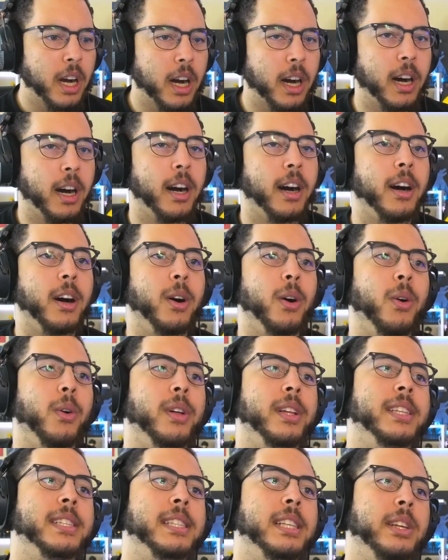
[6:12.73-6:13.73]
Oh,
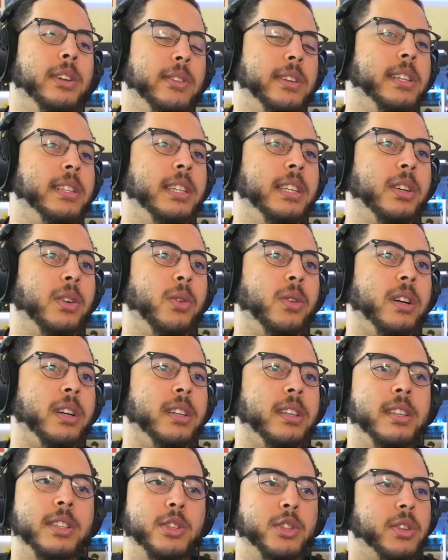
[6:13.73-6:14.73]
it's literally a decoy.
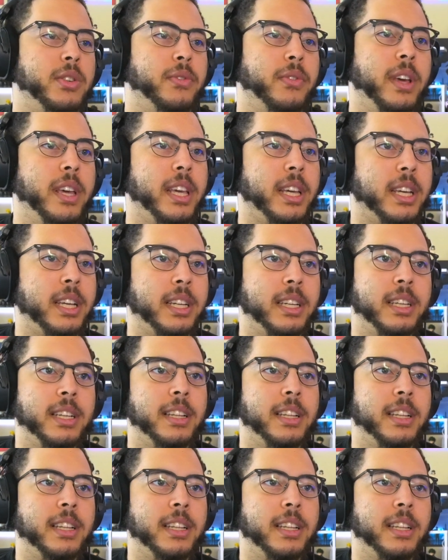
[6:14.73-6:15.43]
This is just fake.